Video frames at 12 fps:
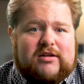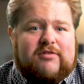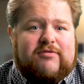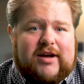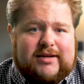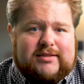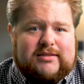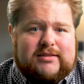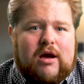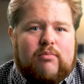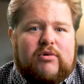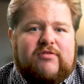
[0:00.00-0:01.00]
your face.
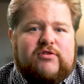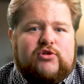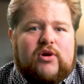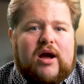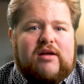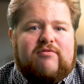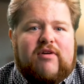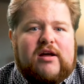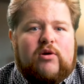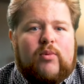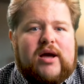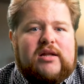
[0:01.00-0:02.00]
But if you try and find
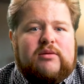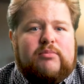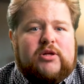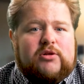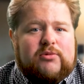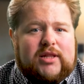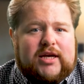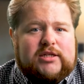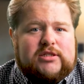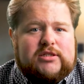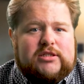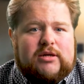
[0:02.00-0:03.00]
a way to build a
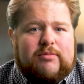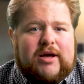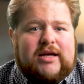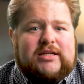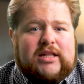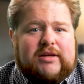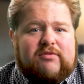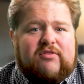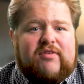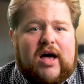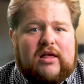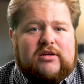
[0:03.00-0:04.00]
relationship and deliver
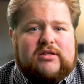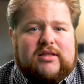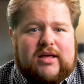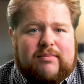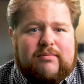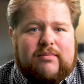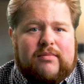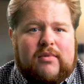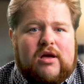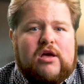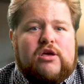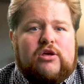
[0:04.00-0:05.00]
value to them,
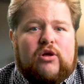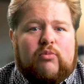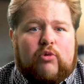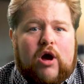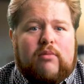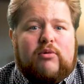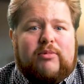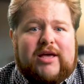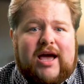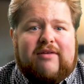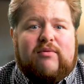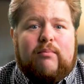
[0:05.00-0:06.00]
you'll probably
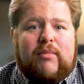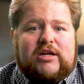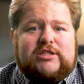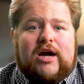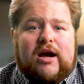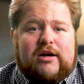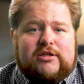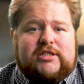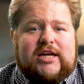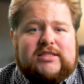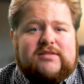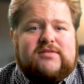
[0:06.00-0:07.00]
have a much higher
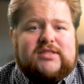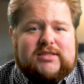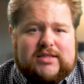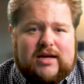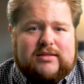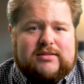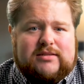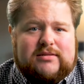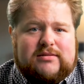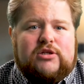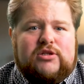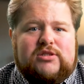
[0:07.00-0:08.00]
chance of success.
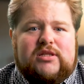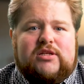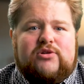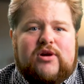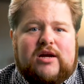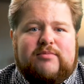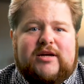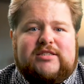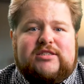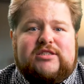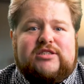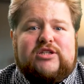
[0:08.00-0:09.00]
Using the direct
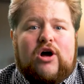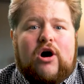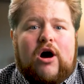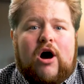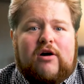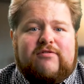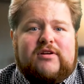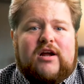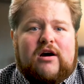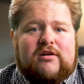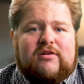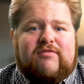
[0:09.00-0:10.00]
message is an often
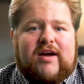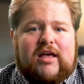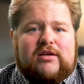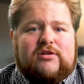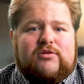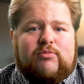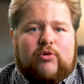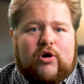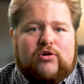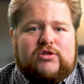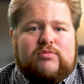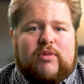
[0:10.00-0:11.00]
undervalued
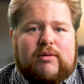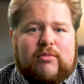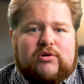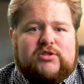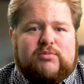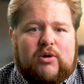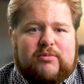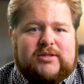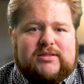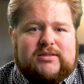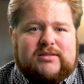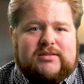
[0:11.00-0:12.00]
approach by most small
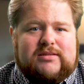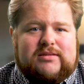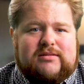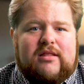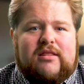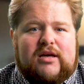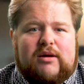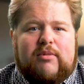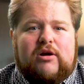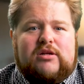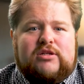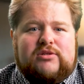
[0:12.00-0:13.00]
businesses. Think
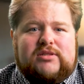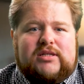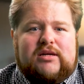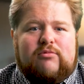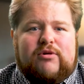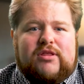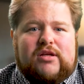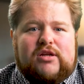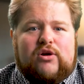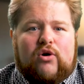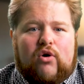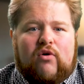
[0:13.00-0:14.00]
about using it within
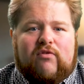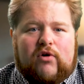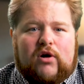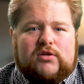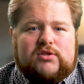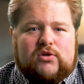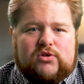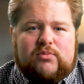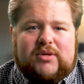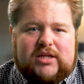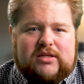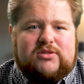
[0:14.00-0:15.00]
your overall social
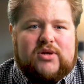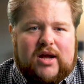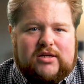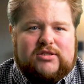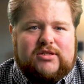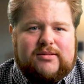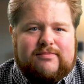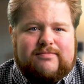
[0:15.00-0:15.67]
media strategy.